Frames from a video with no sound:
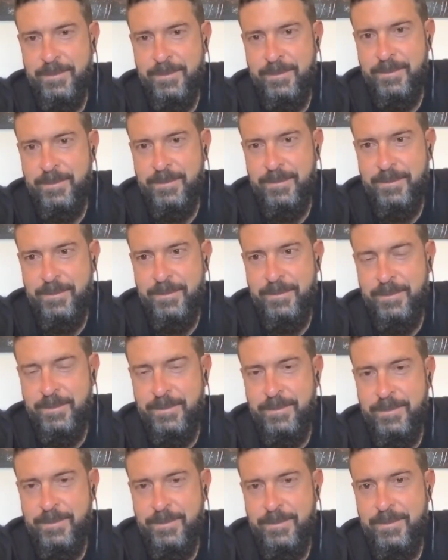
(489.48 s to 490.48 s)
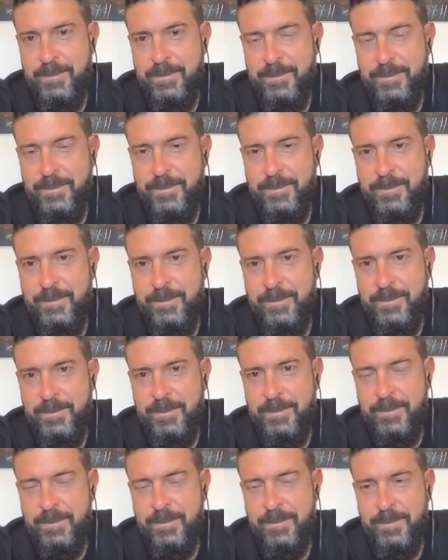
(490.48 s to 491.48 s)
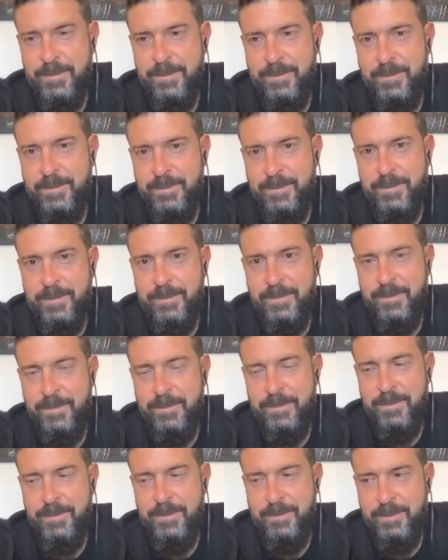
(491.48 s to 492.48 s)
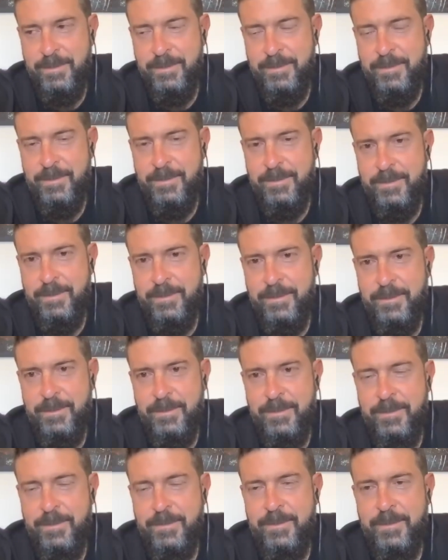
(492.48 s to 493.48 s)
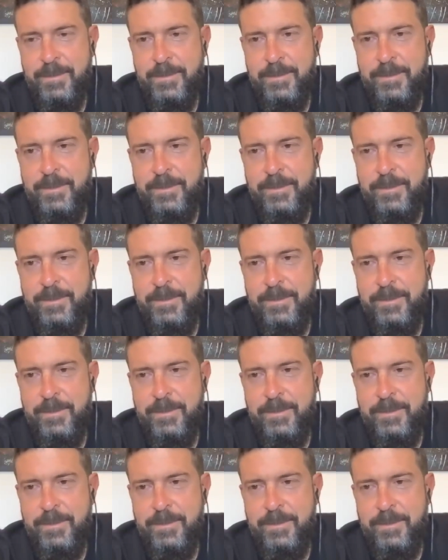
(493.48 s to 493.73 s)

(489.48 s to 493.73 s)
The person shown says nothing.